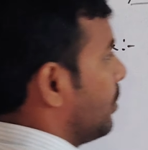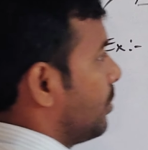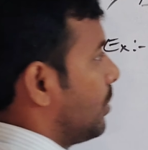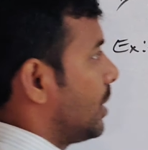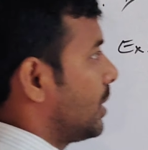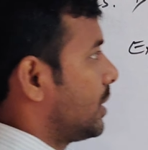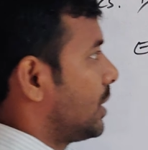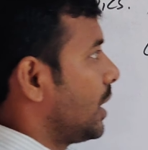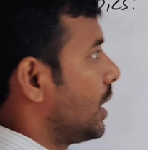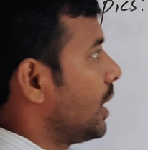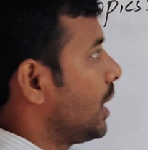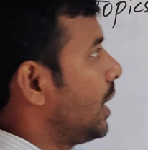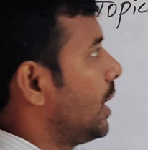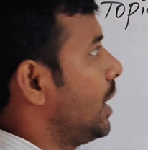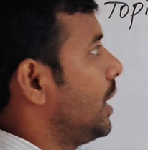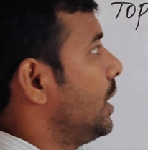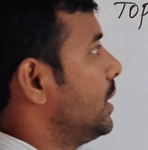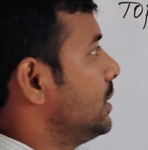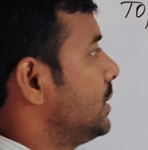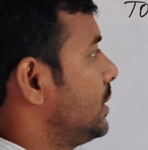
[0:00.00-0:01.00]
But thing
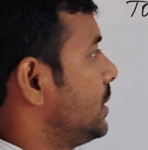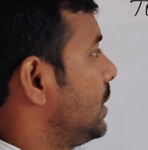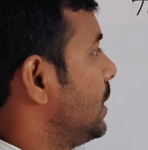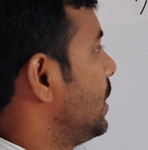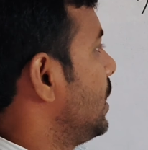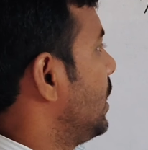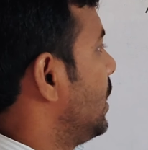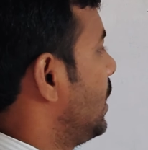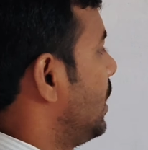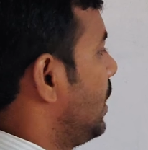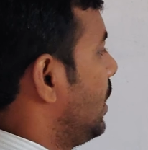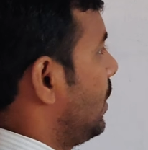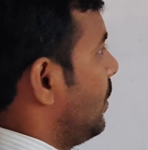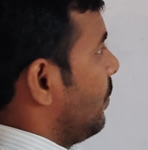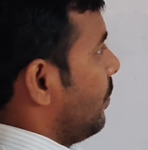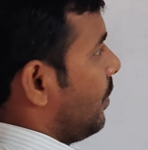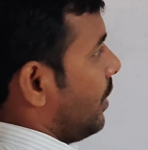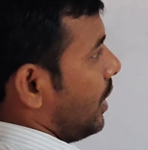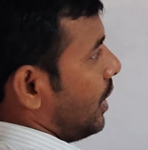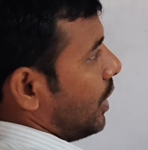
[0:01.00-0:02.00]
is,
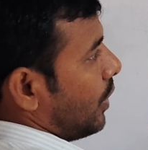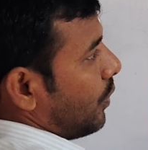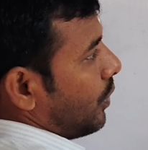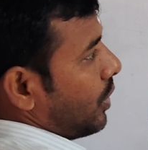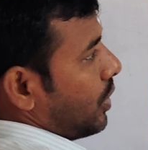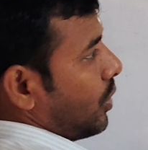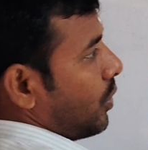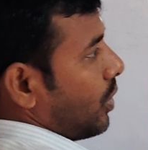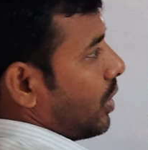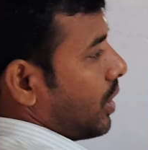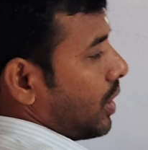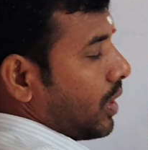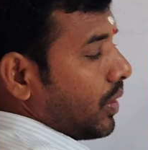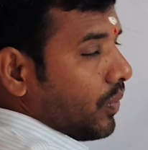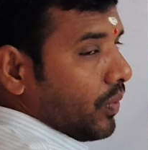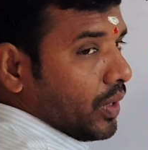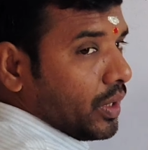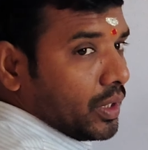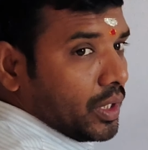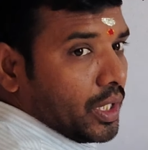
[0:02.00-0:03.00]
whenever you are
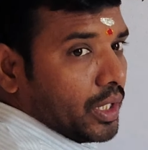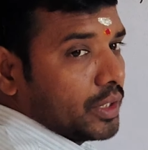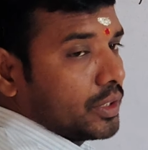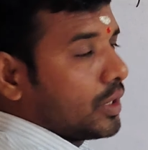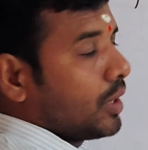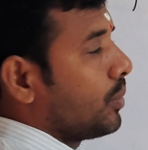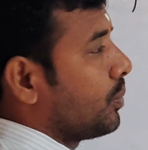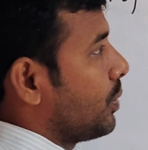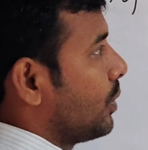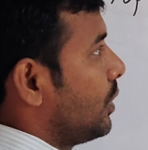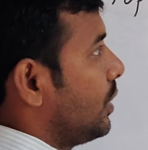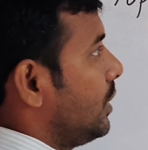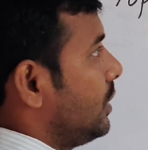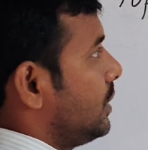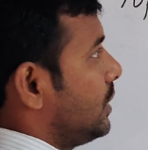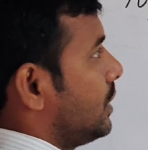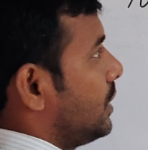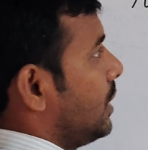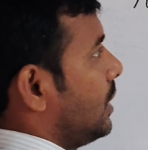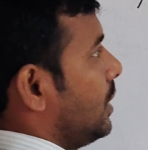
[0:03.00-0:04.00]
giving the
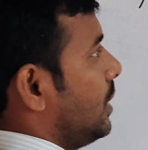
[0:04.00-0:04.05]
examples